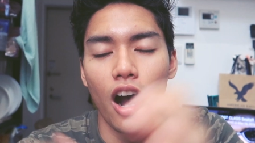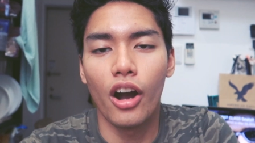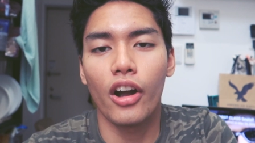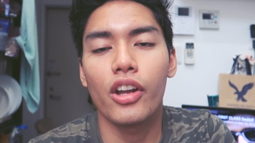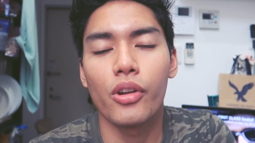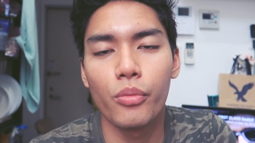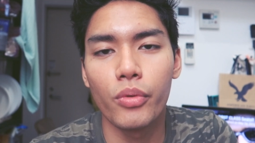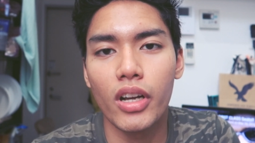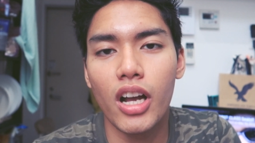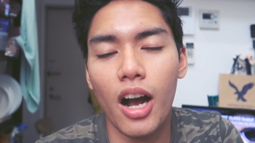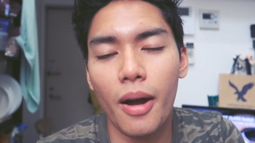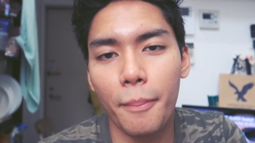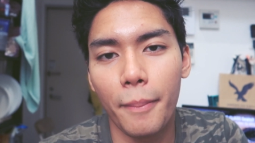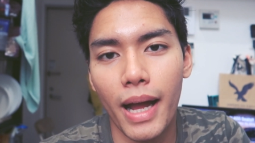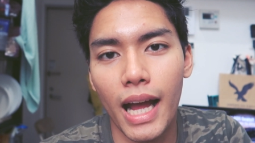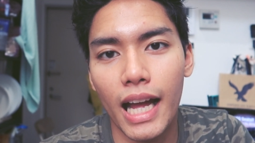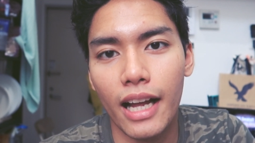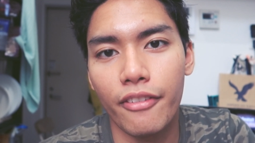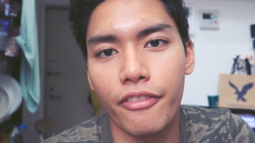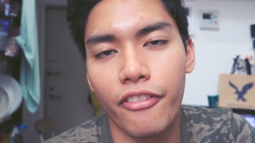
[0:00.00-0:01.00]
Okay, we got
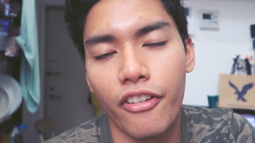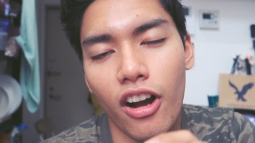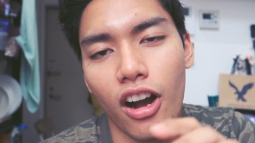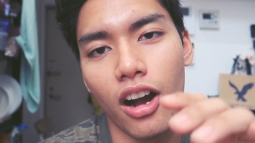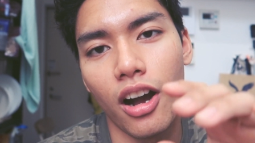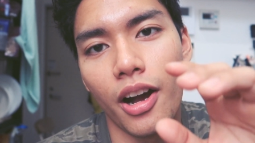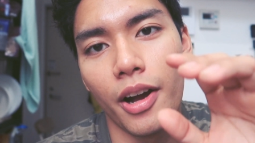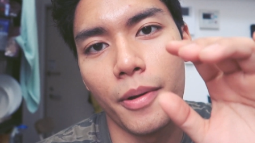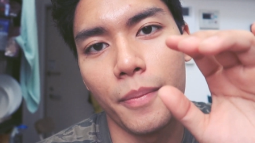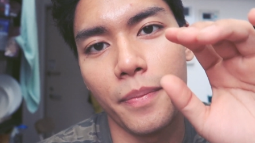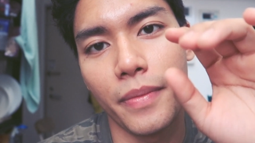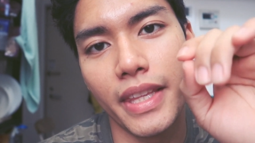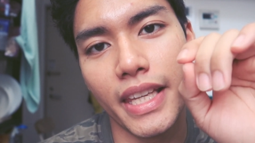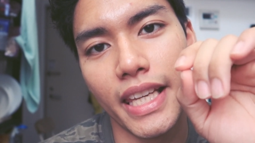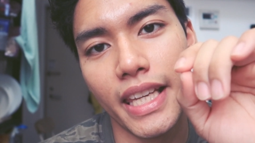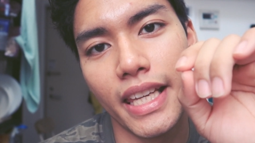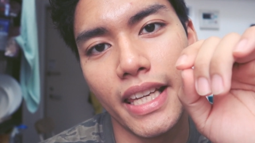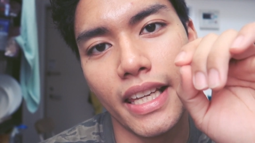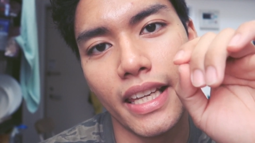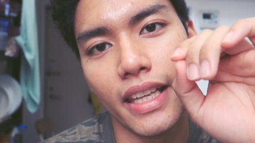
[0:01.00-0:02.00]
back from
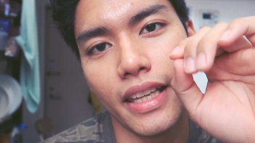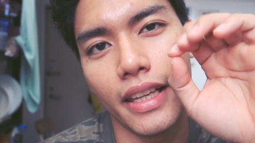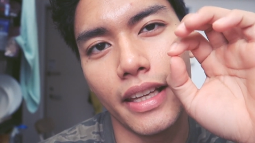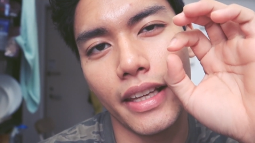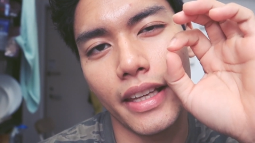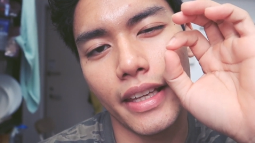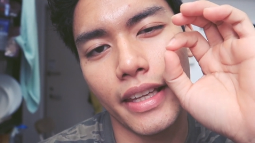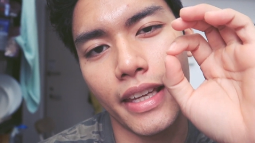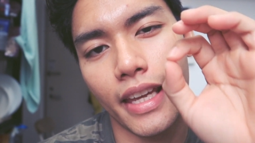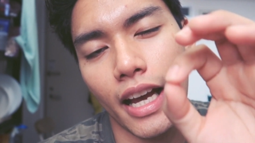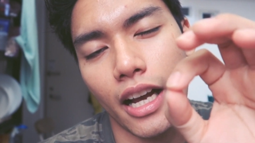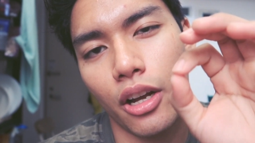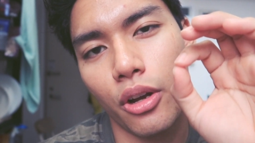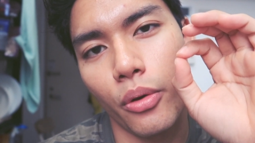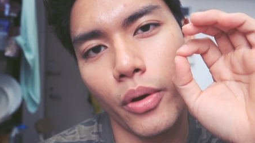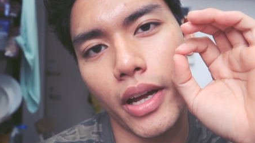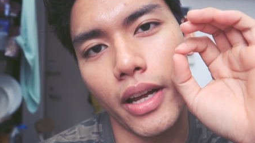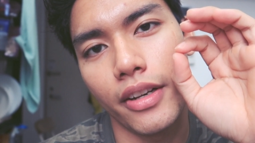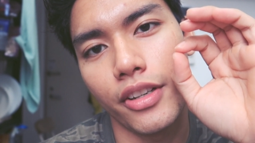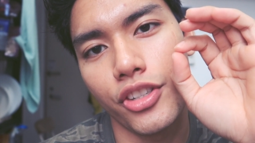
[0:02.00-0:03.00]
the 100
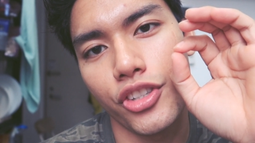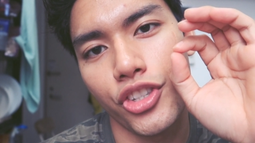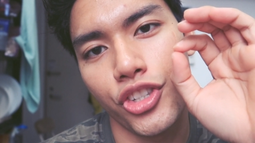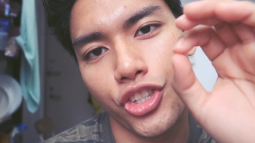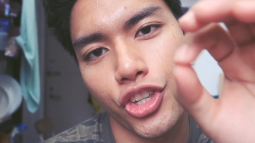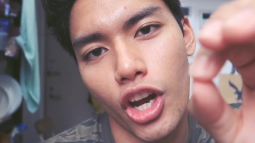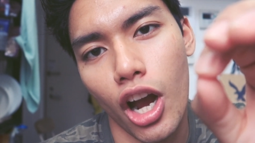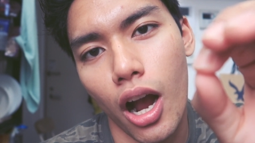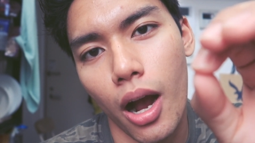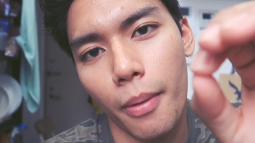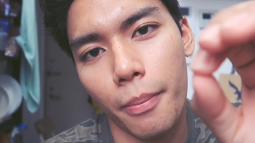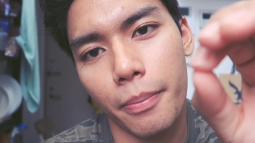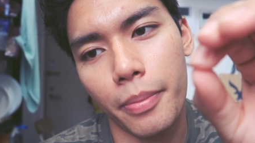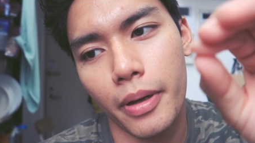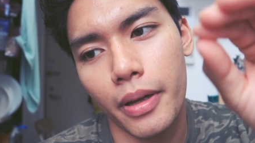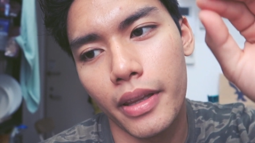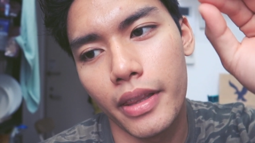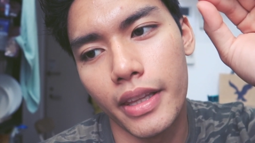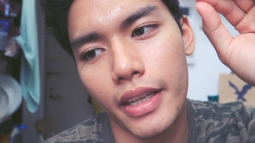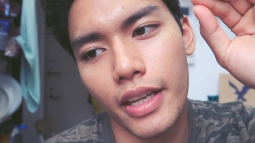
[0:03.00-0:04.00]
yen shop,
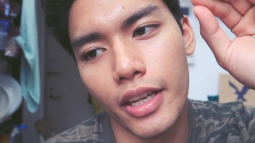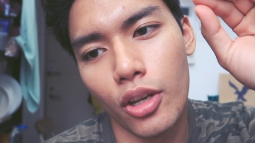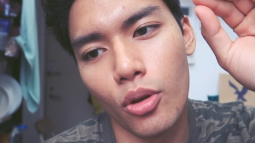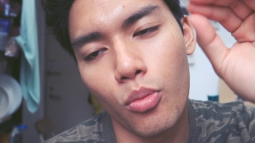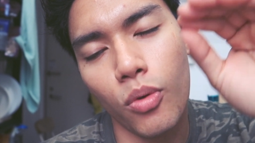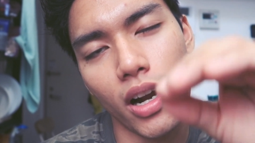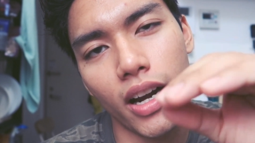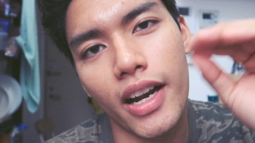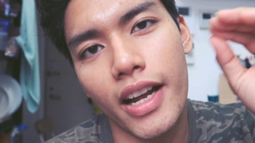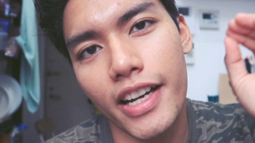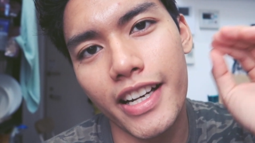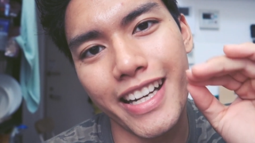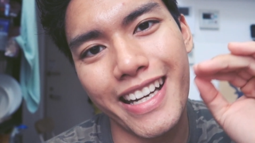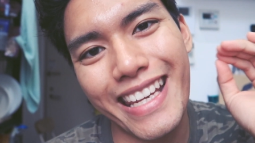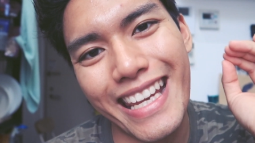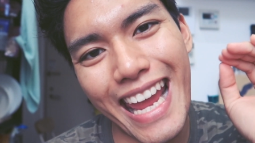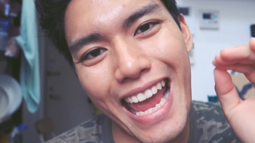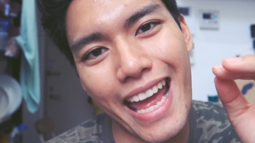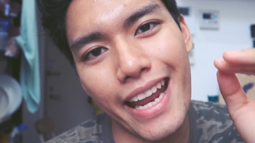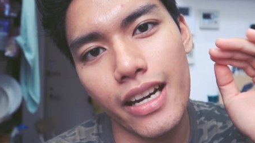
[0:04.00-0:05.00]
the
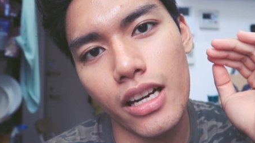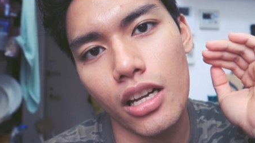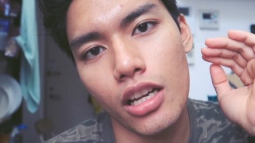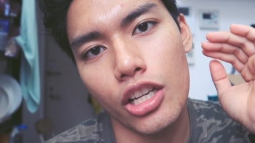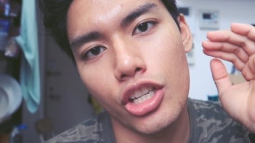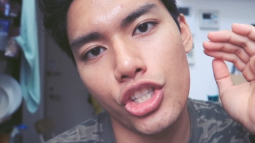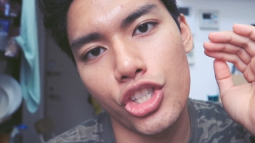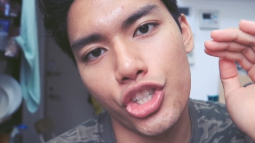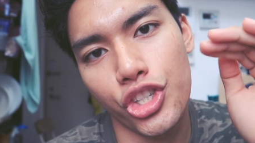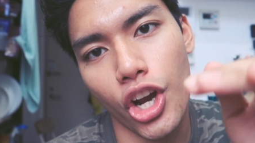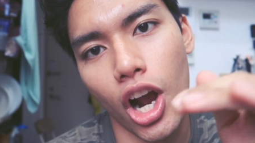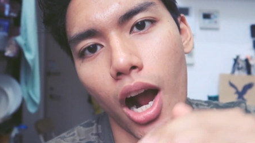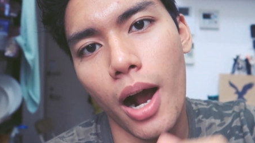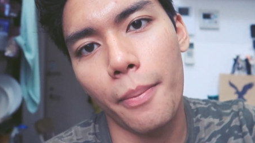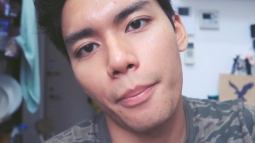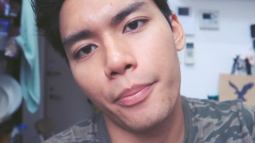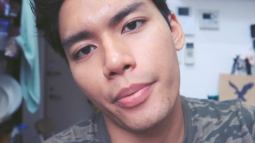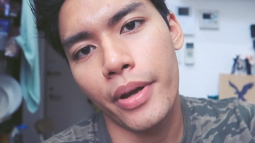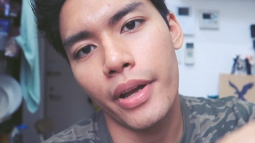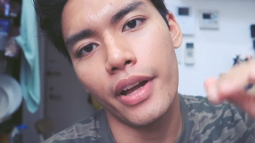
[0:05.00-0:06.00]
100 yen
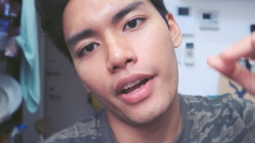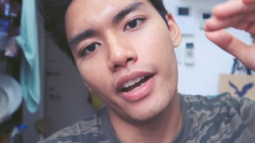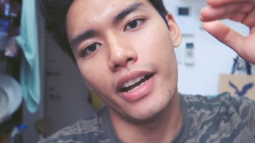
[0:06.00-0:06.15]
shop,